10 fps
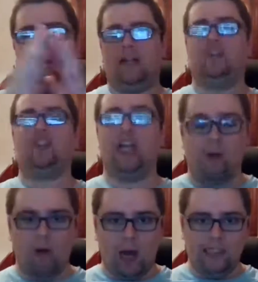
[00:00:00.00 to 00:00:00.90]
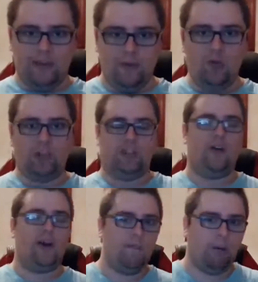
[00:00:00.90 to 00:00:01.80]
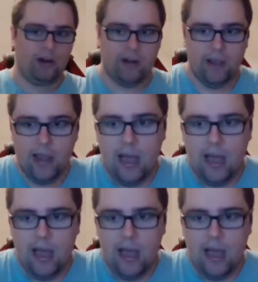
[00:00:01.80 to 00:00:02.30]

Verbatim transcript: like generalized view is very important.